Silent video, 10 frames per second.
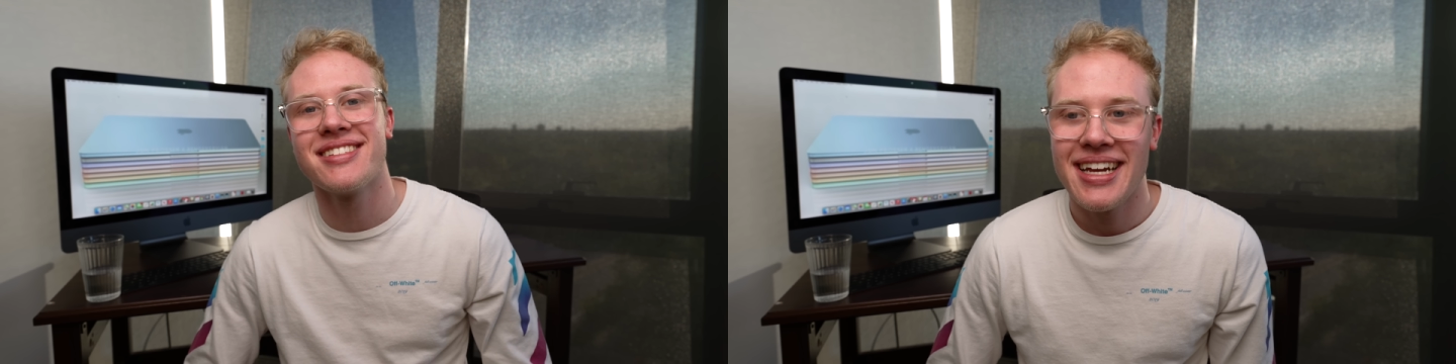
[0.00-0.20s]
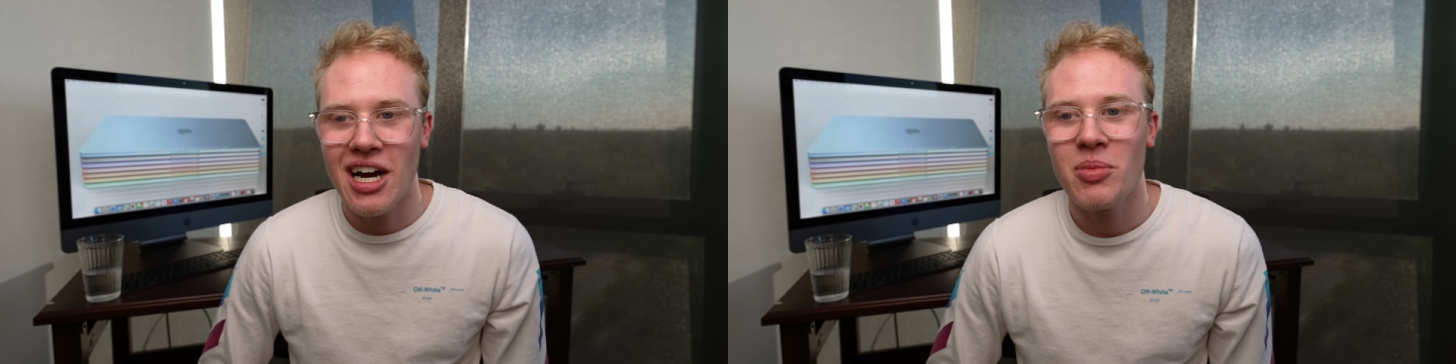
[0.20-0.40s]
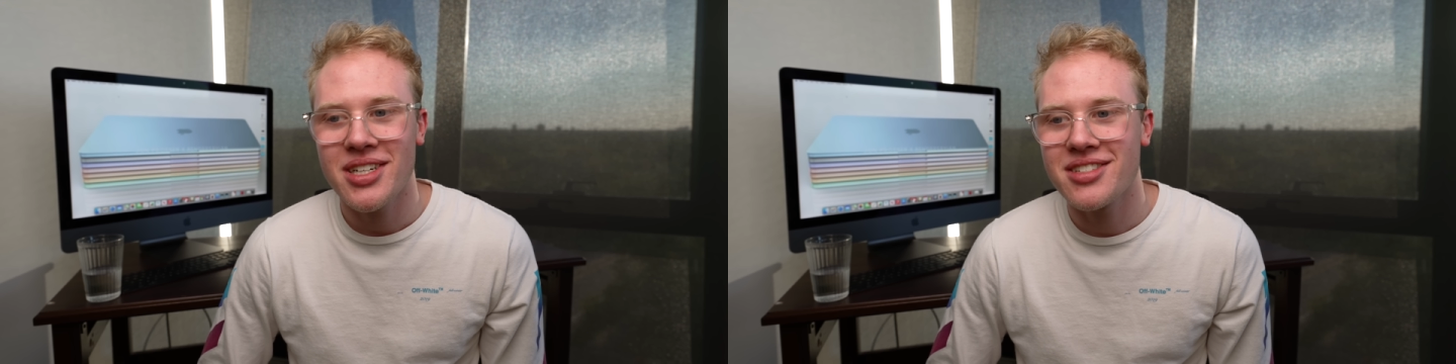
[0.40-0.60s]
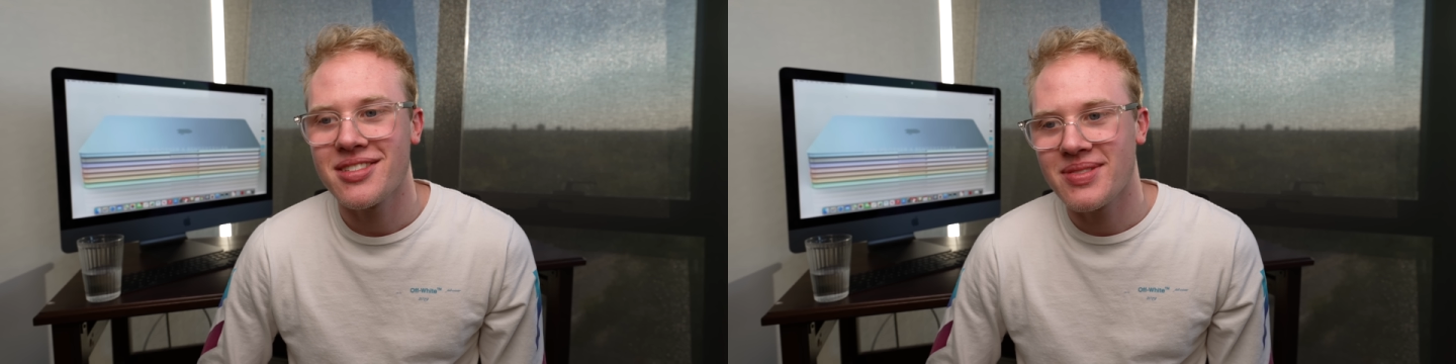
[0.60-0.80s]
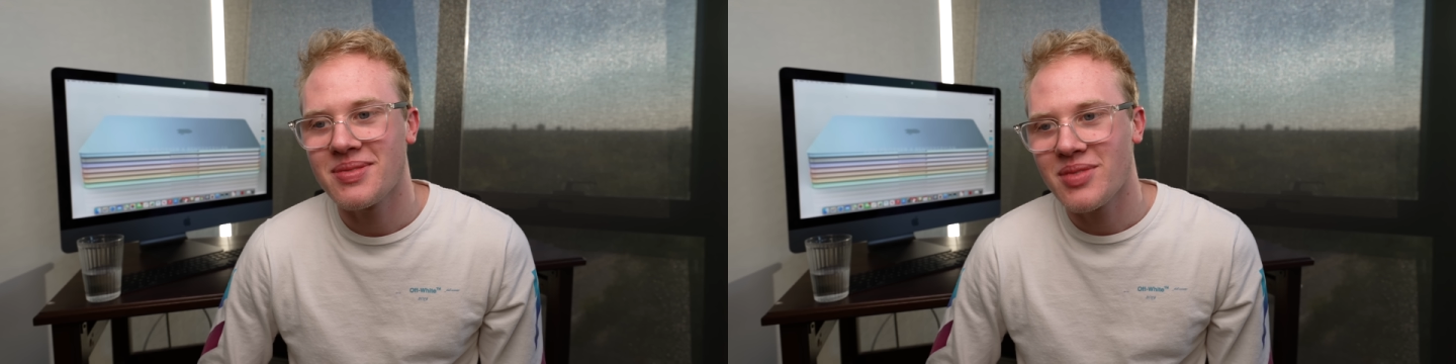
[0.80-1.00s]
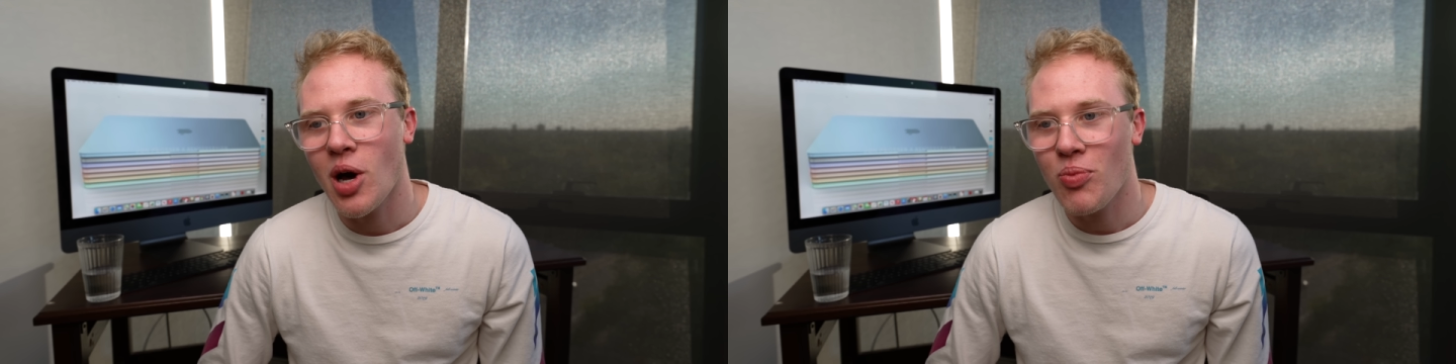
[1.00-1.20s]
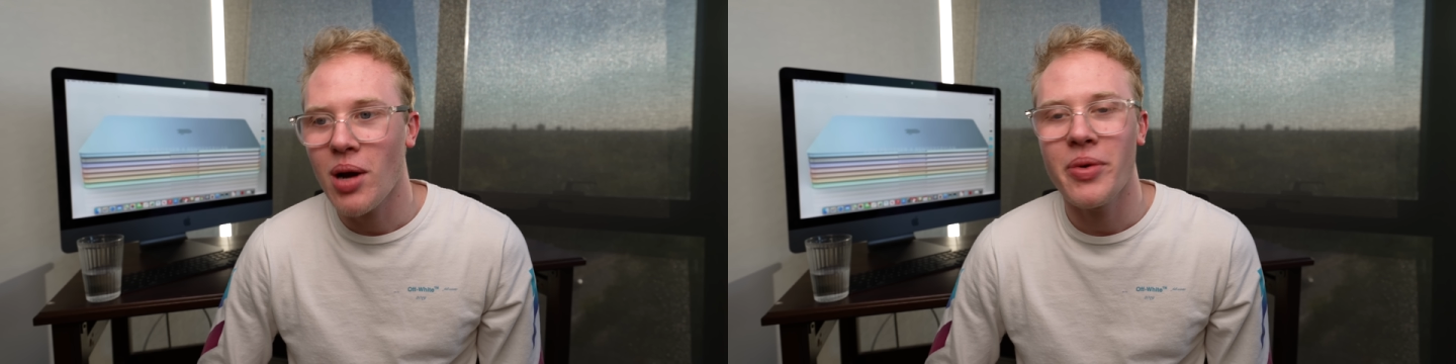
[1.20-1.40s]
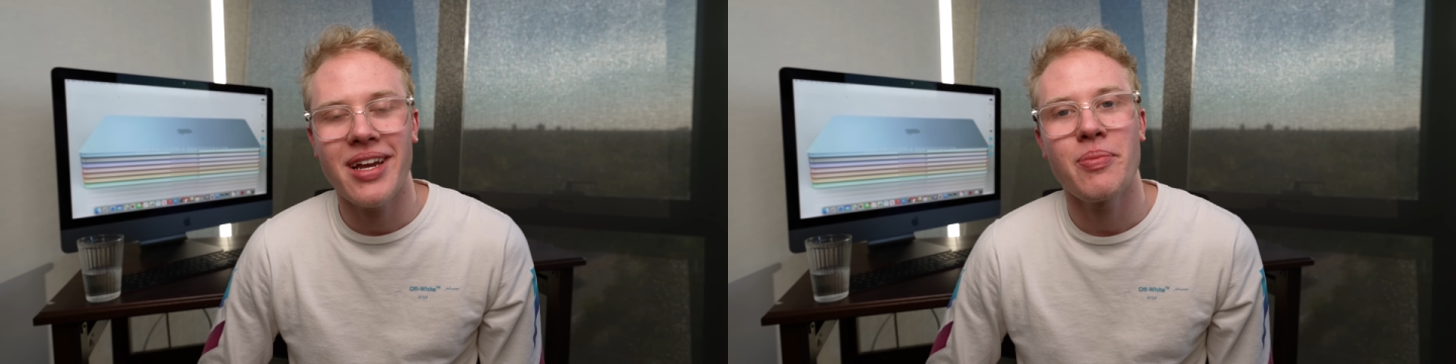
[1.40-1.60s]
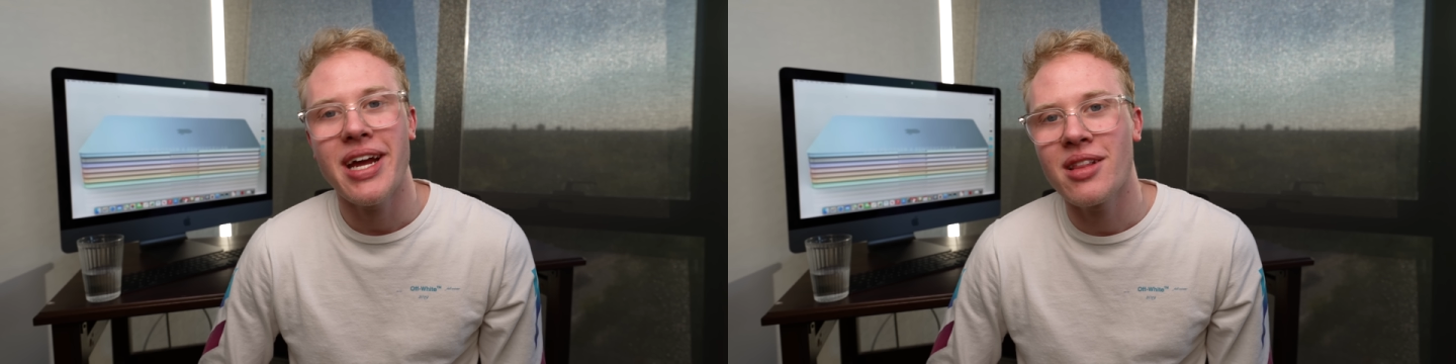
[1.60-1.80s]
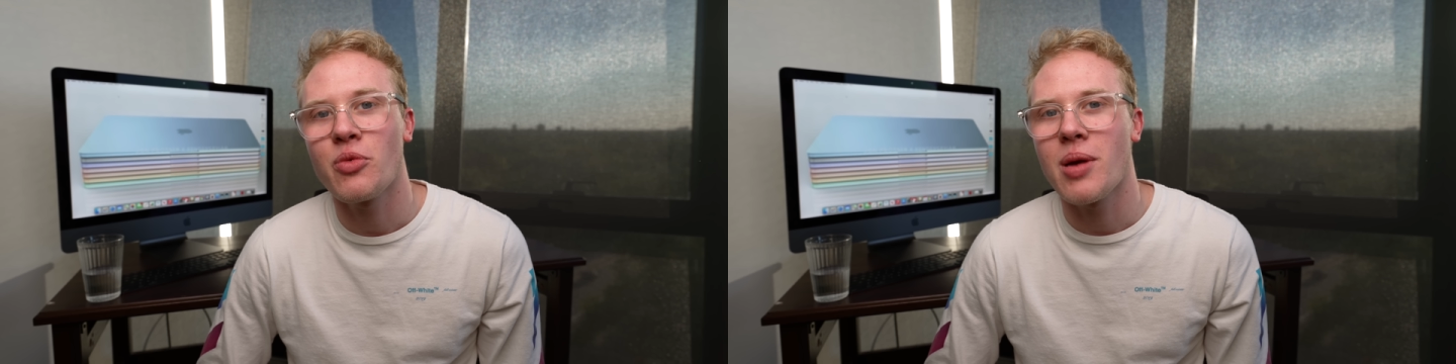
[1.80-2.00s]
and how much I'll probably end up
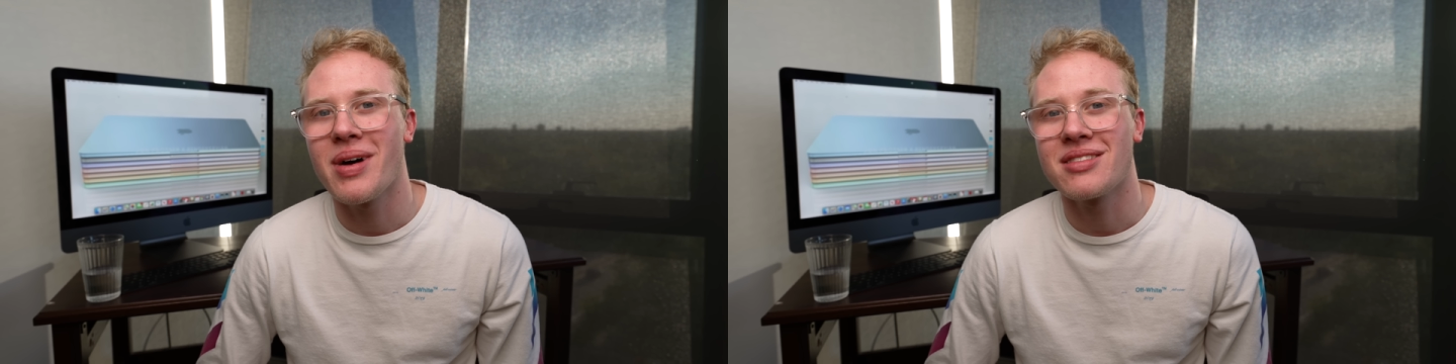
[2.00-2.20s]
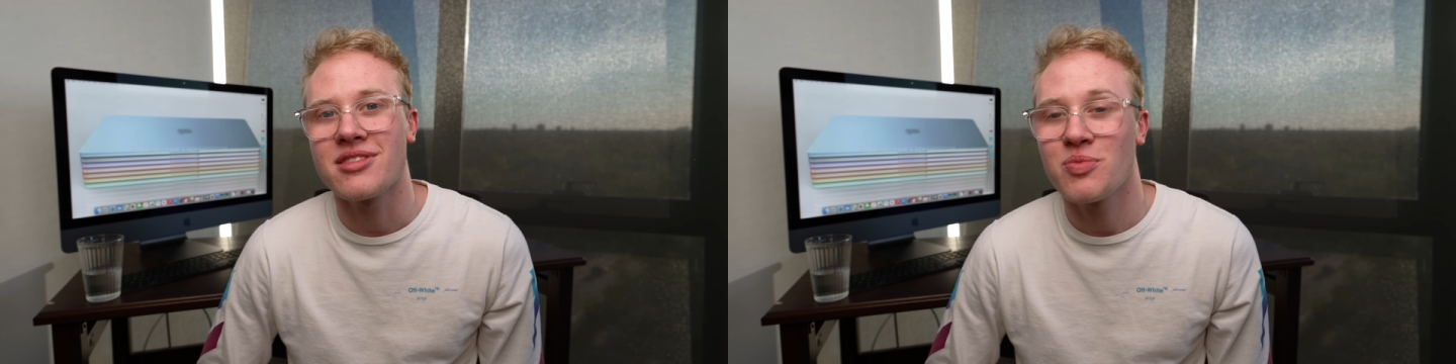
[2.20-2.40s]
hating the white bezels,